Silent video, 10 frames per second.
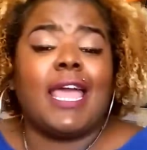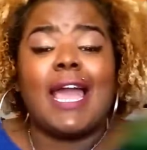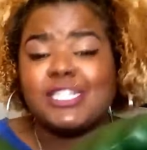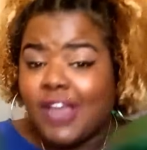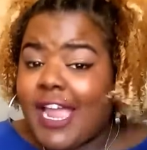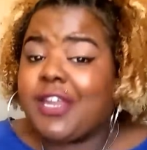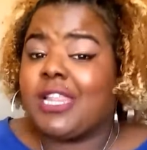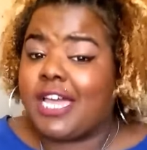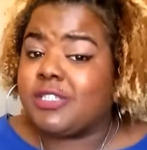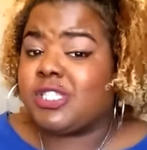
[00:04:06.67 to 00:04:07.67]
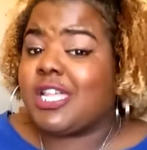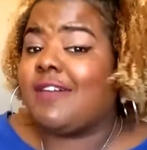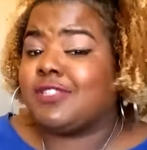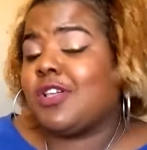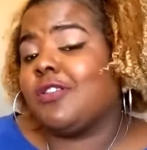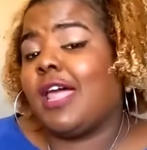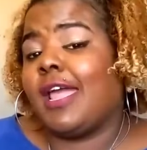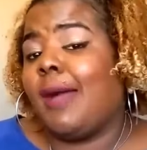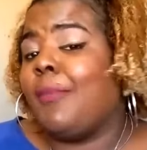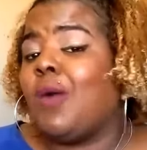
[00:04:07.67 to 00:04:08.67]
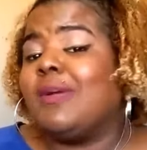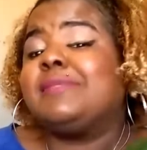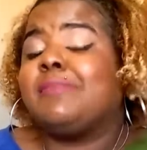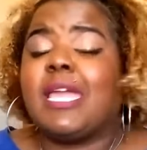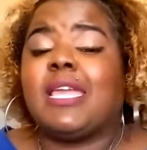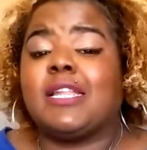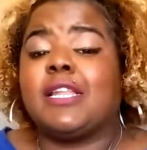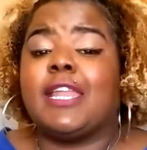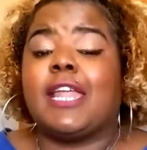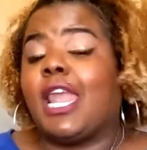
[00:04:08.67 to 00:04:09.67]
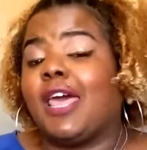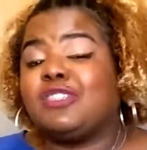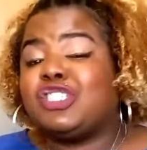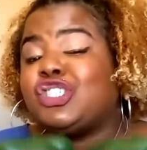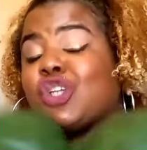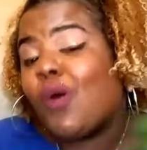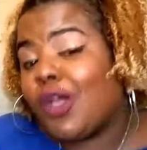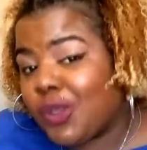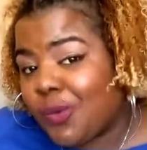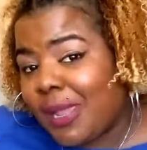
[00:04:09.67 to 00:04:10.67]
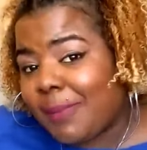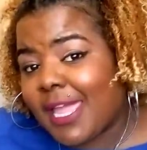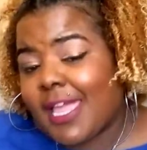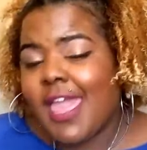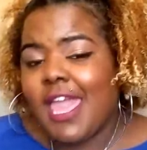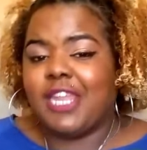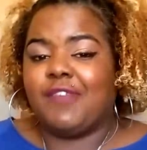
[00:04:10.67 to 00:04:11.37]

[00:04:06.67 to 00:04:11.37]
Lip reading: Like I try out a lot of stuff. So like I'm always making. And I love showing you what I make.